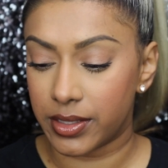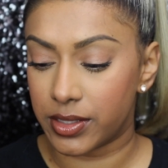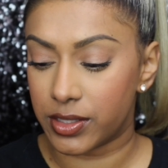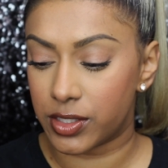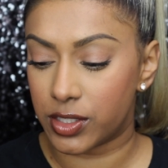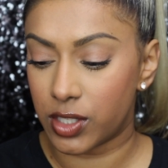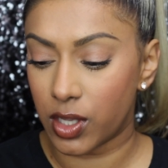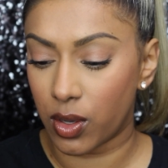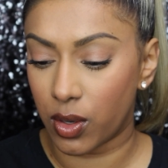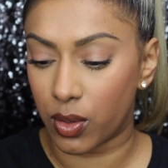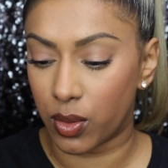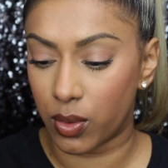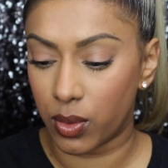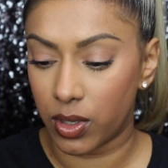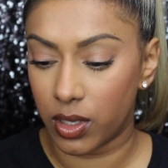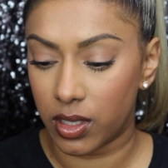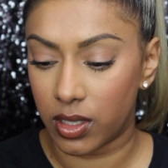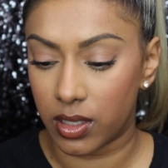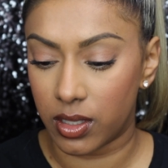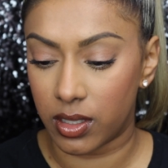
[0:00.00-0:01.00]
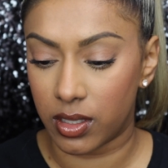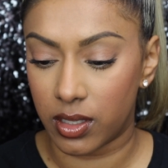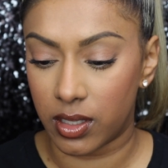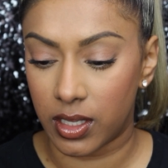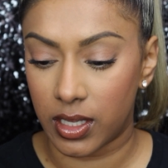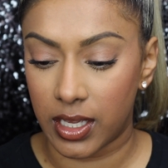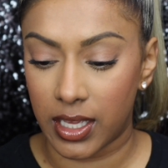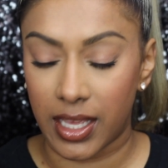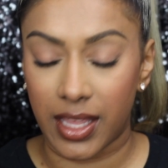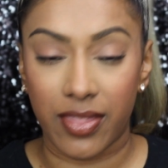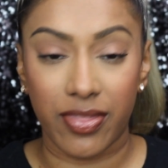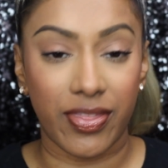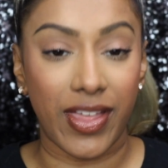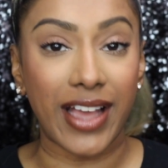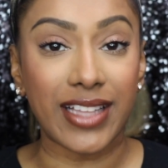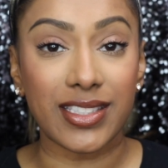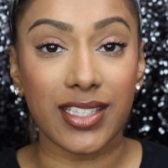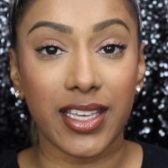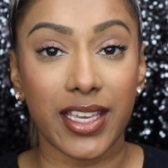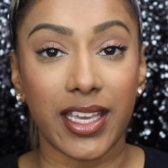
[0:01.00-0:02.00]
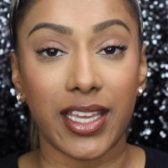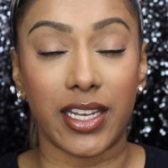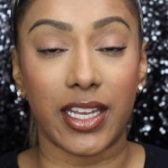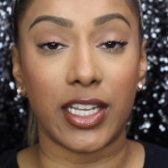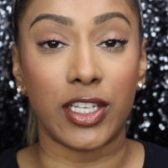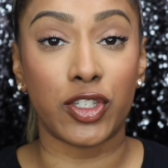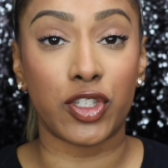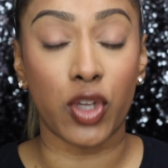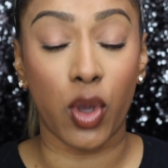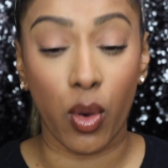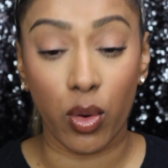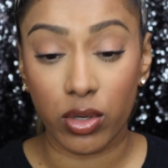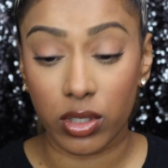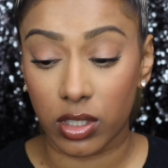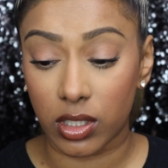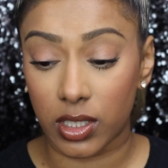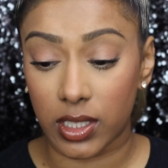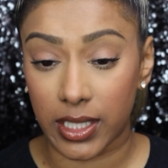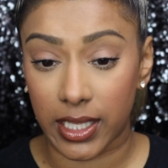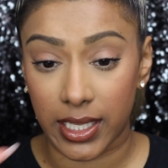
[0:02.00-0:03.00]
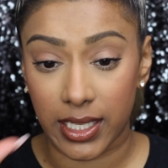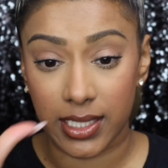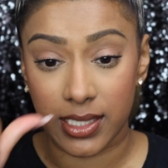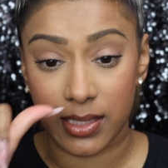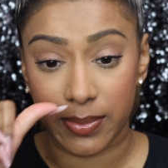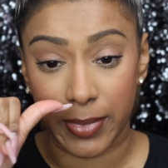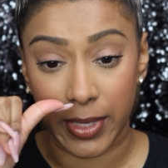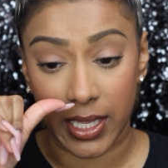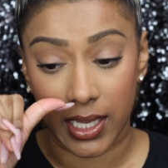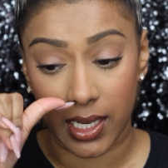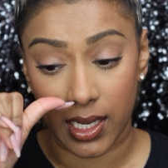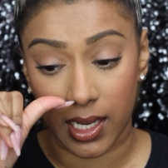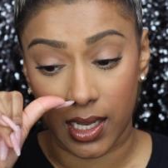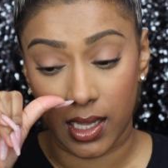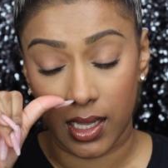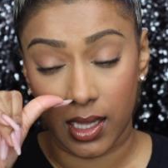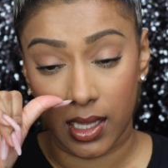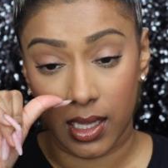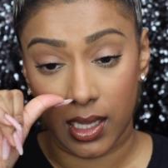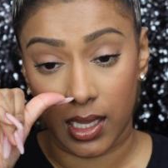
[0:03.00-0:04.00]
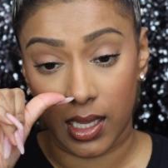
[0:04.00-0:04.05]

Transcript: So that's it. In total, it has been